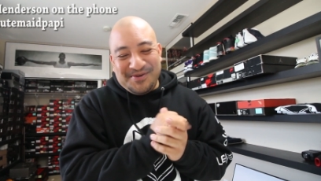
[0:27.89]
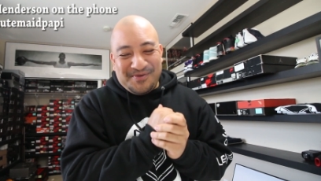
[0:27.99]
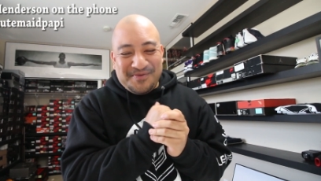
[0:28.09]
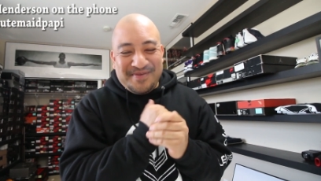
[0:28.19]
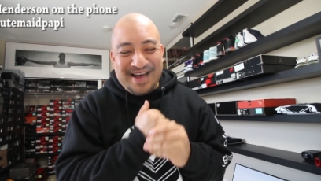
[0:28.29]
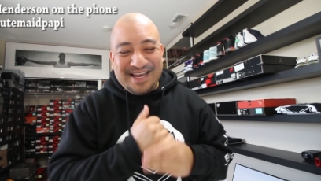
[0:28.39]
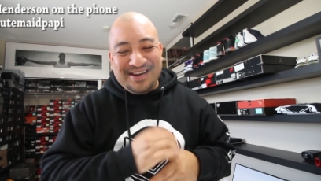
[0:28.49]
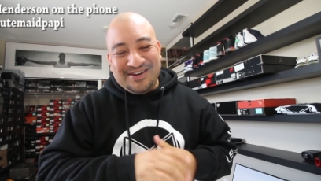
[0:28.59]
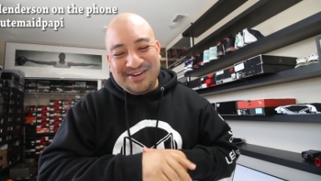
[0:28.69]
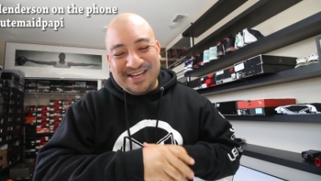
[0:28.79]
We're back
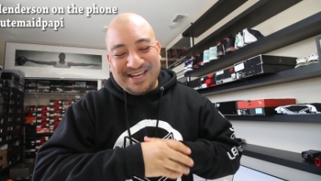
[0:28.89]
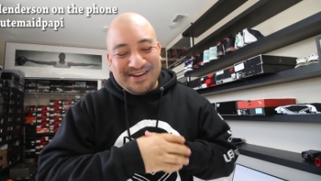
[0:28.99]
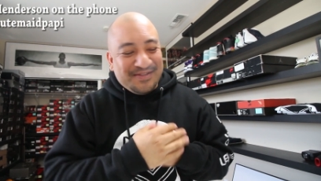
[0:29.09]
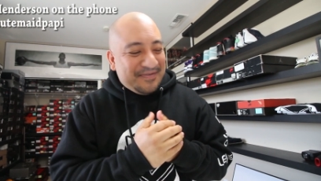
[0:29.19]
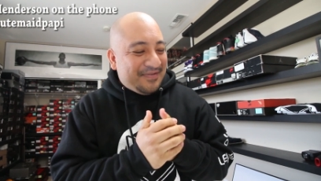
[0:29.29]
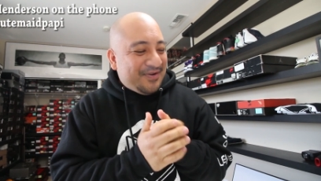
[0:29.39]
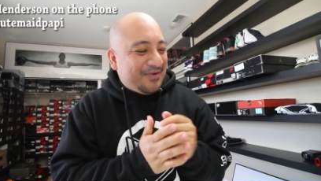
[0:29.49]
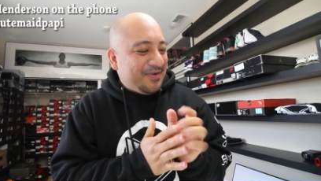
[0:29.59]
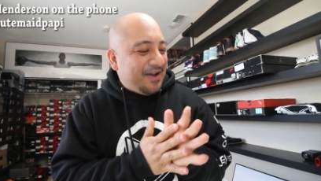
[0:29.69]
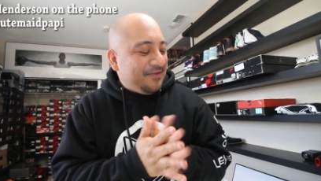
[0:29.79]
here again on the
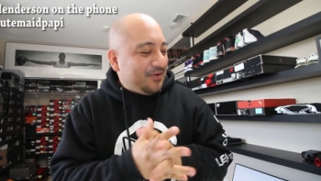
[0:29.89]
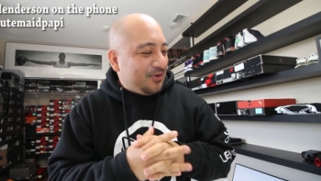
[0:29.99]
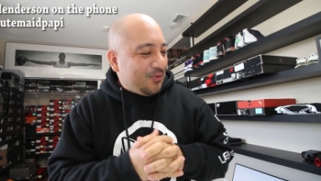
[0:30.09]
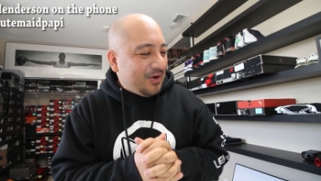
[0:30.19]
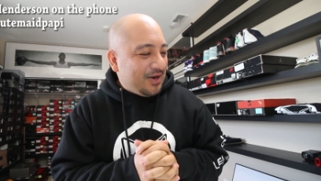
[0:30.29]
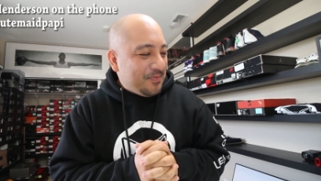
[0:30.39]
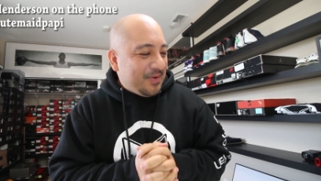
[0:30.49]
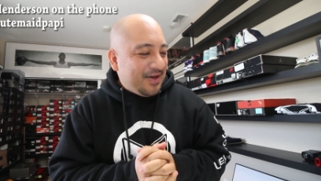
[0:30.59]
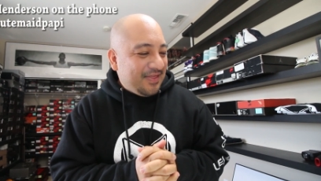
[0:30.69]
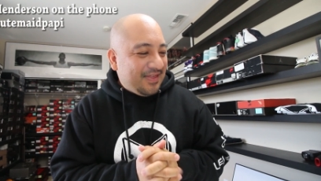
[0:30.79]
phone after what, a
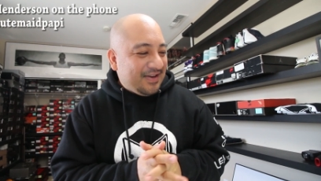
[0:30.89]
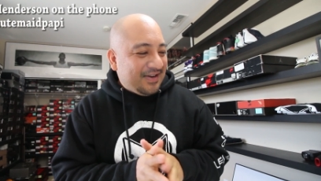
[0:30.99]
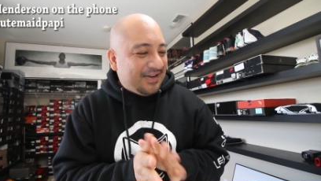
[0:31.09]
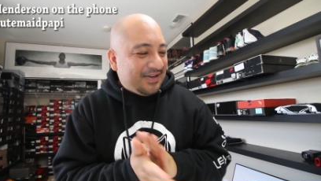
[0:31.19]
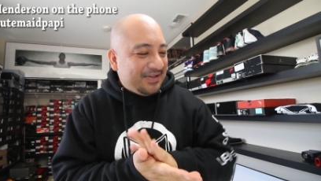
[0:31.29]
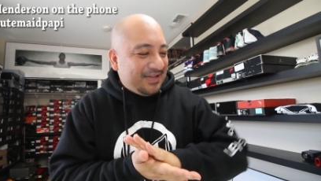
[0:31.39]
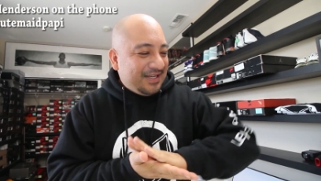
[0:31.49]
month, uh,